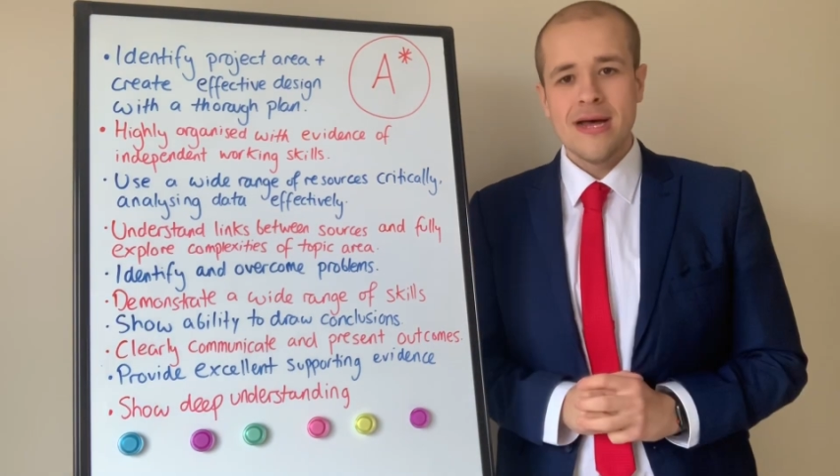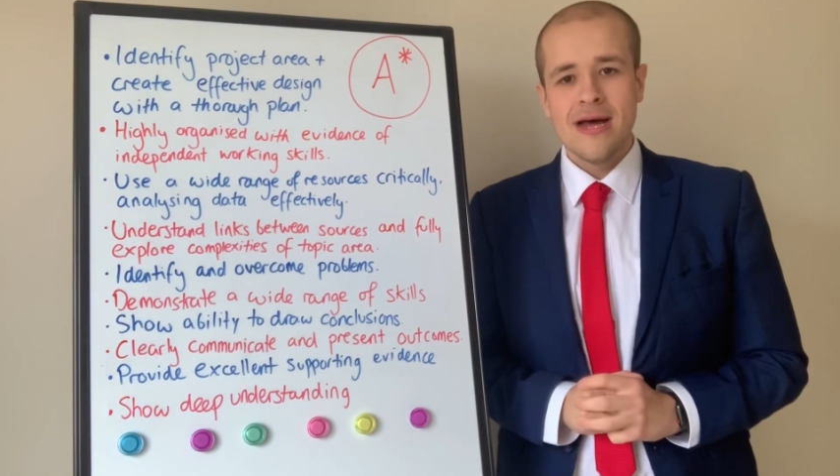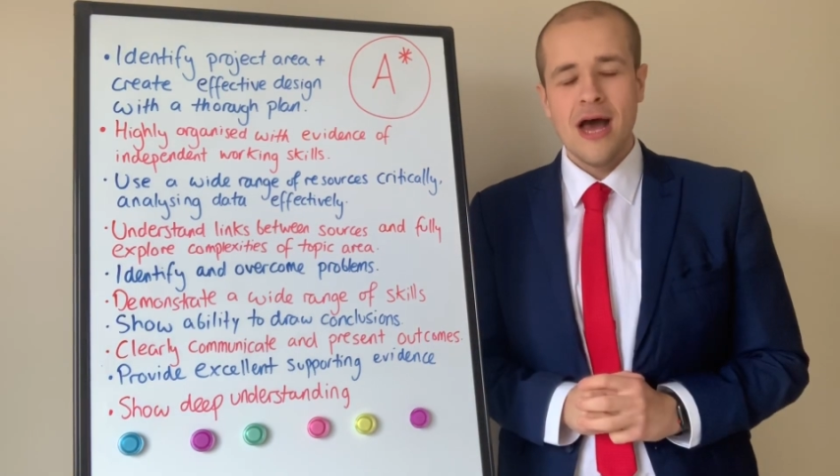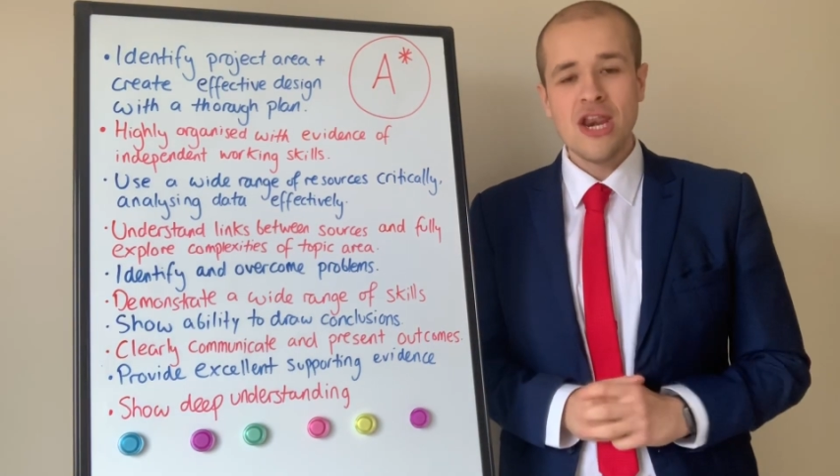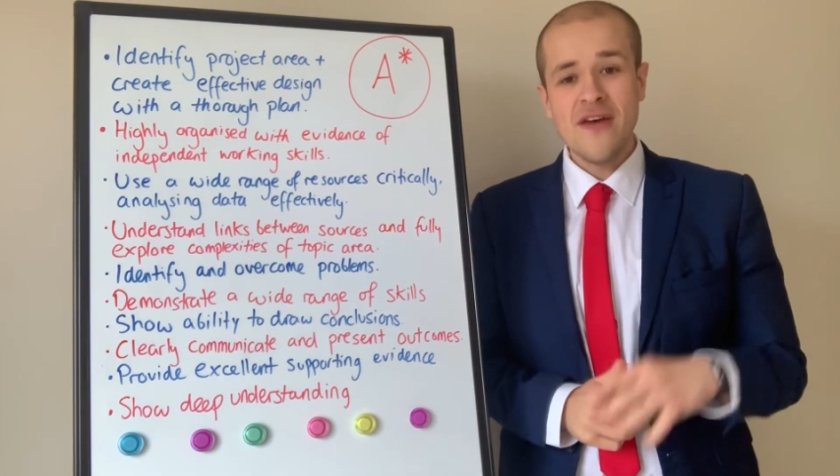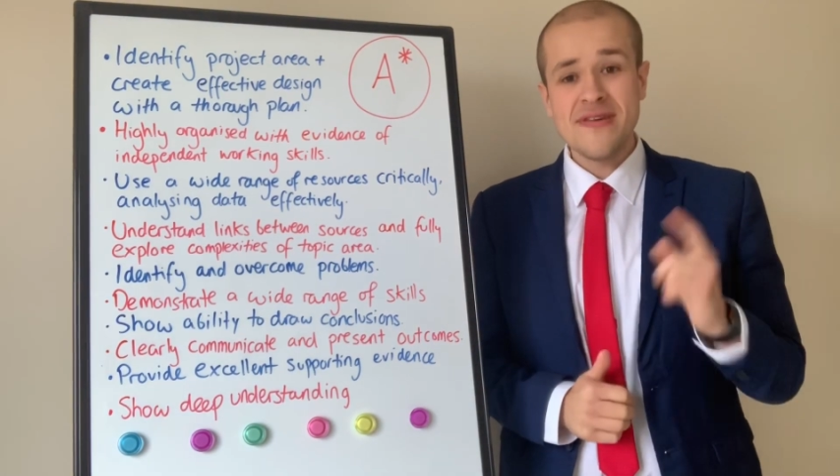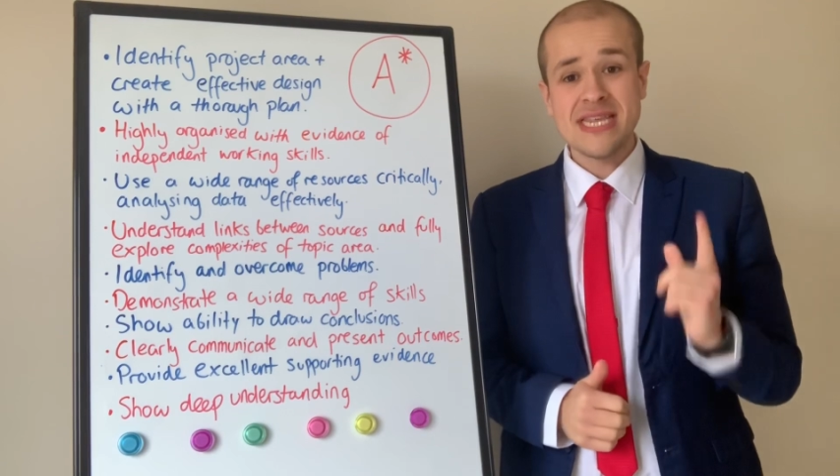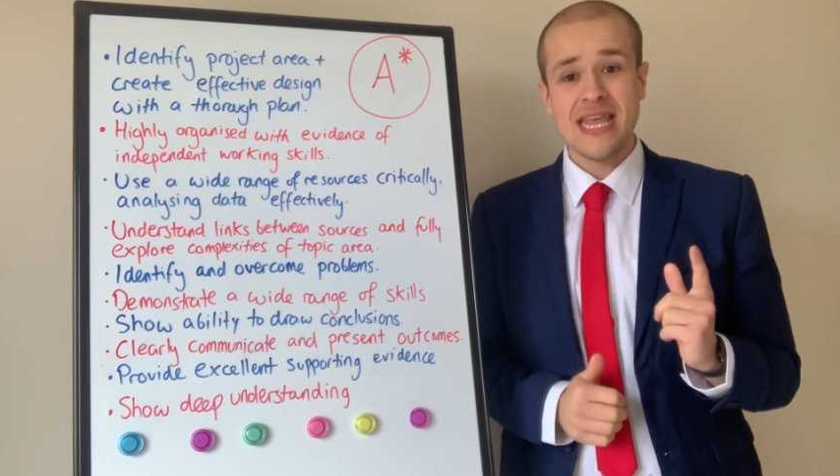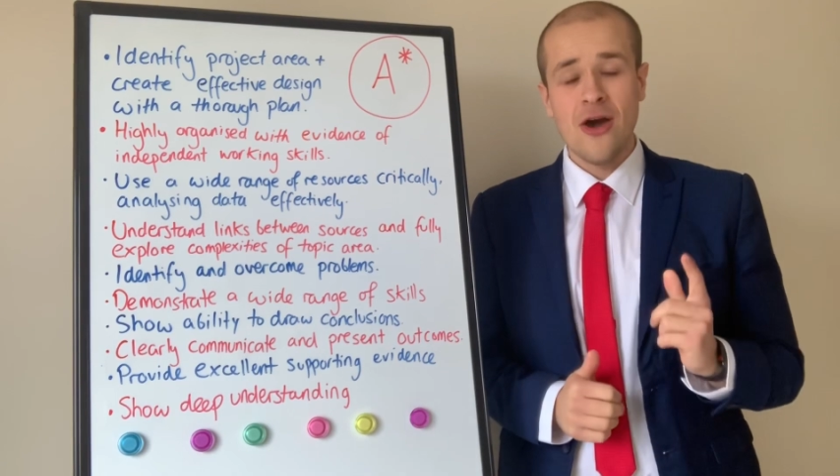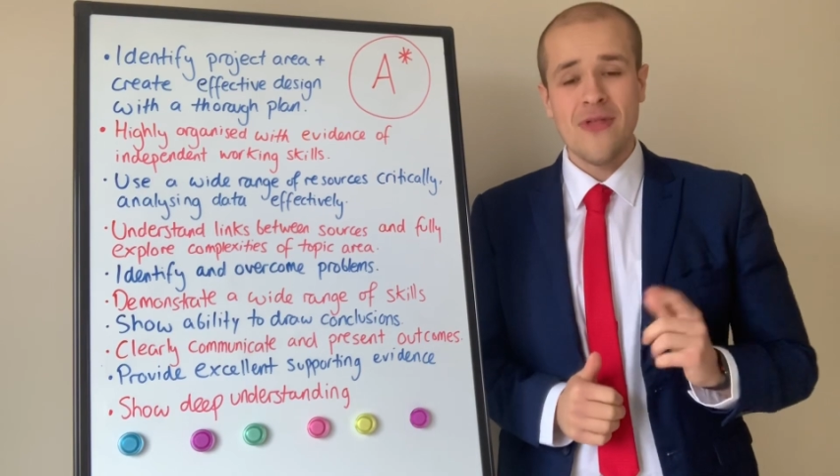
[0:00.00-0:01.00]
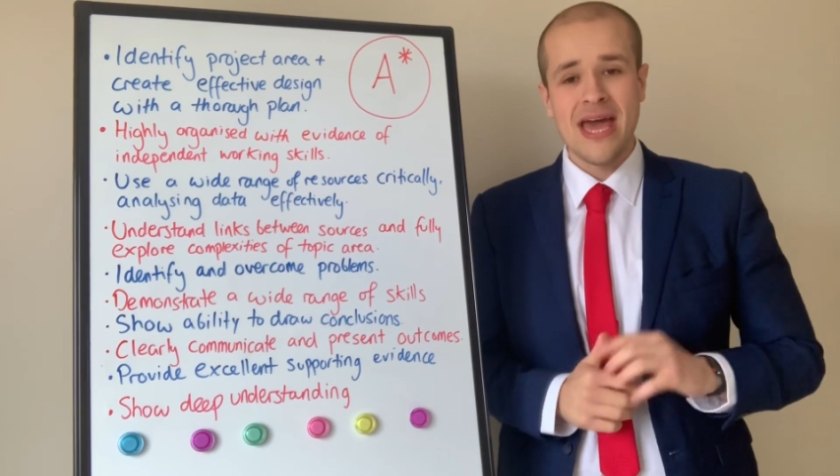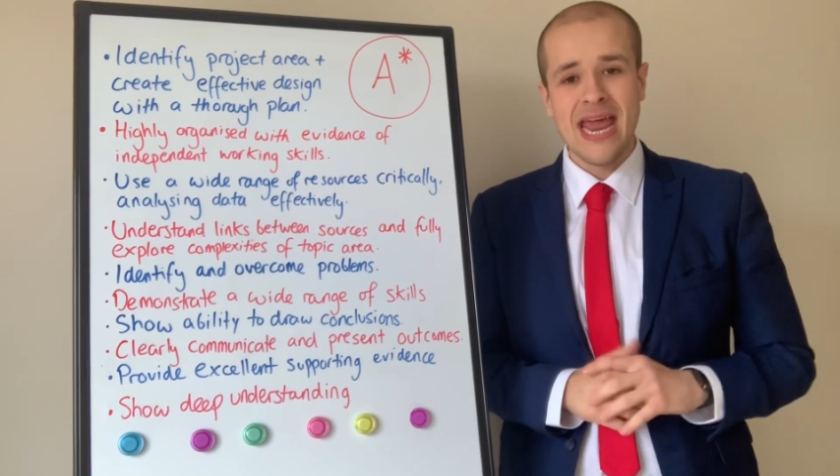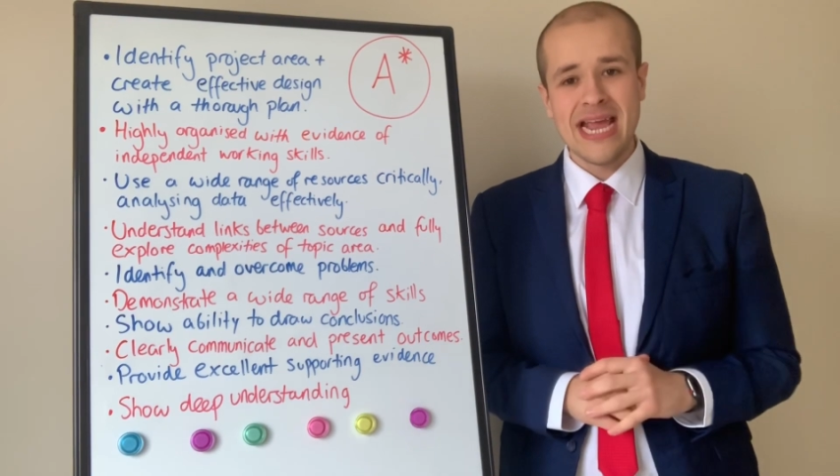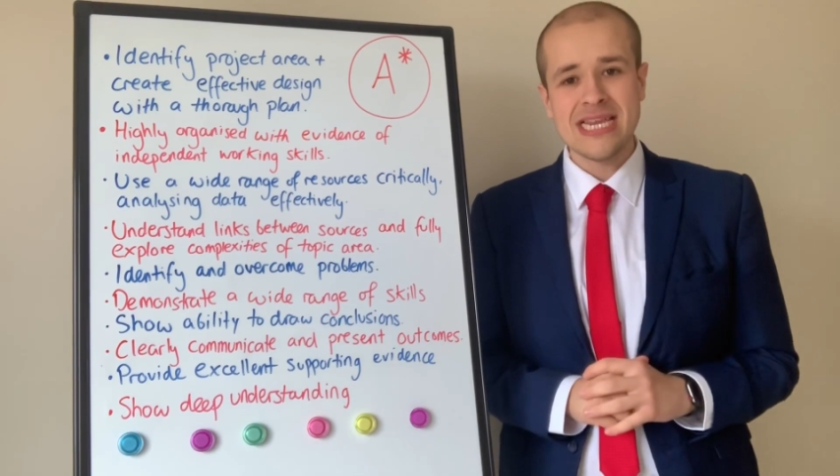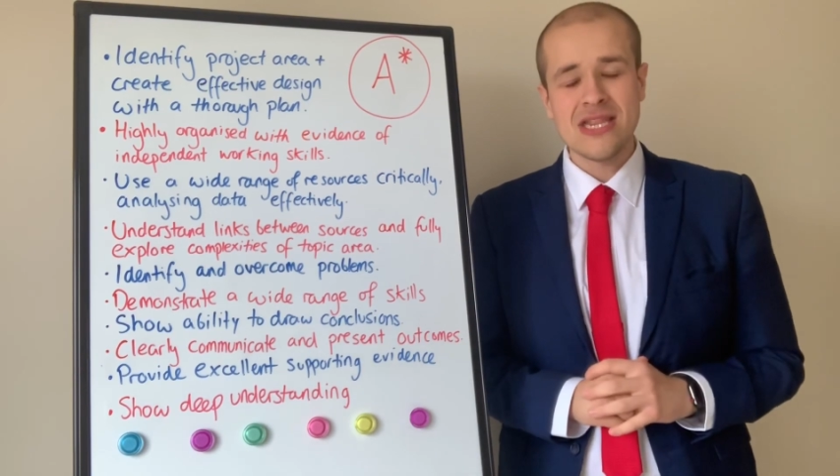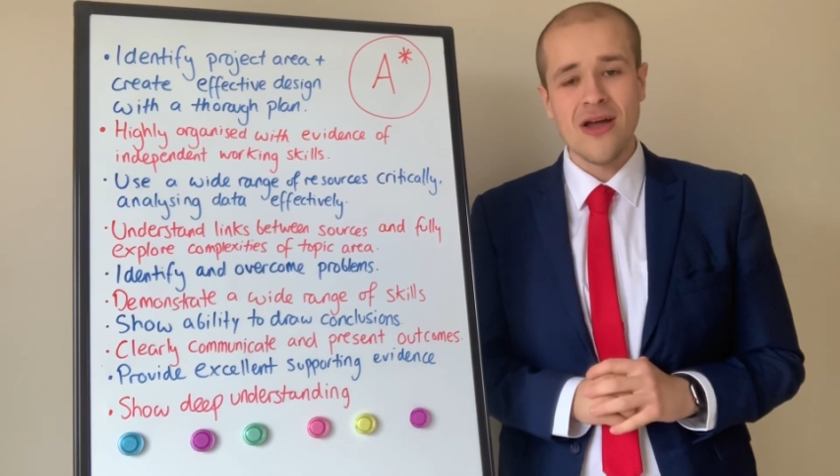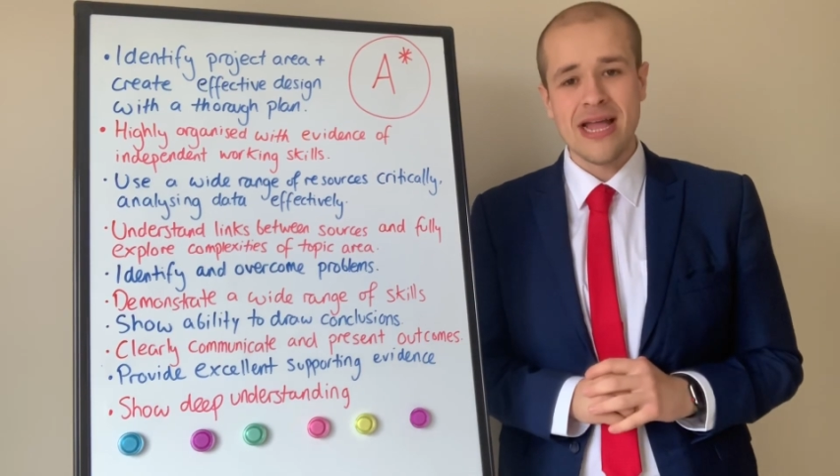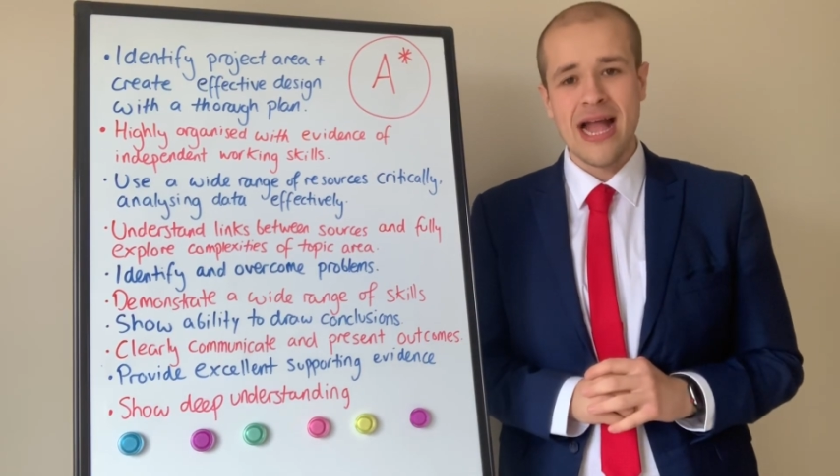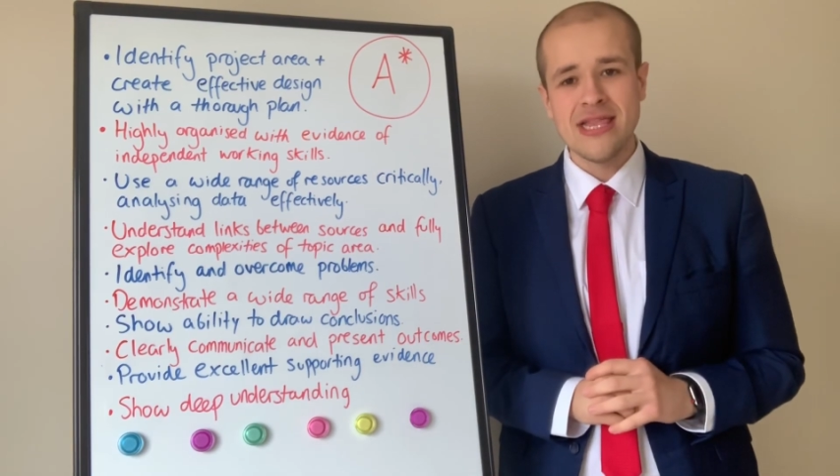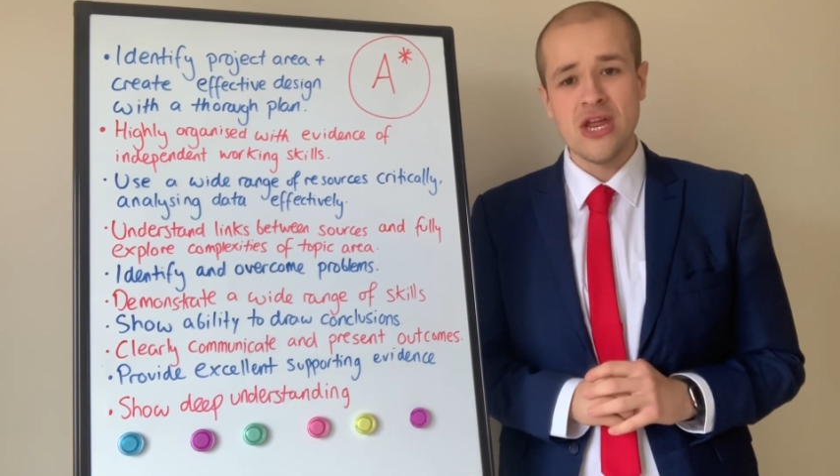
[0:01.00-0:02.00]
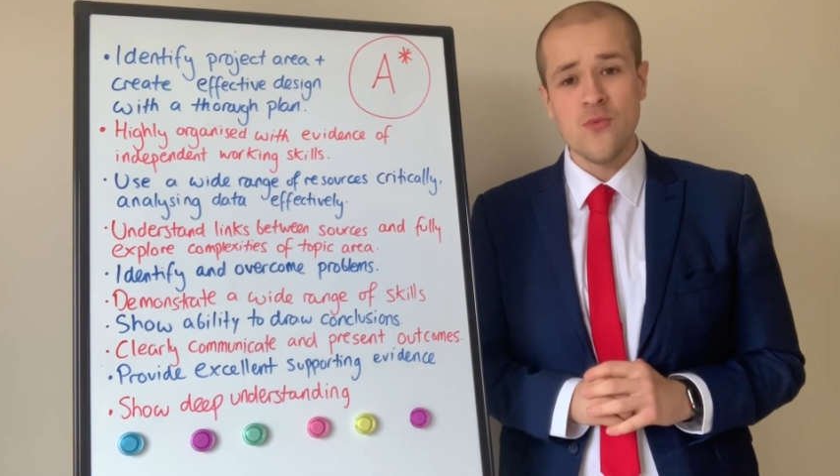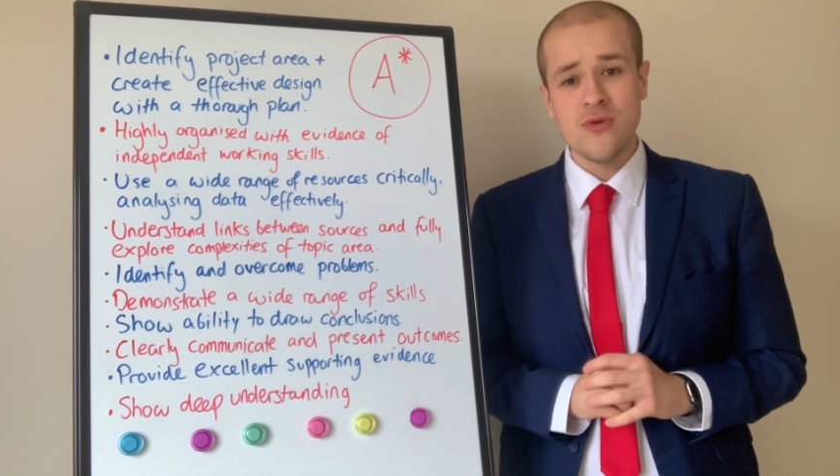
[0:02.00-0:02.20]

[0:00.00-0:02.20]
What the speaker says: Another skill that an A-star candidate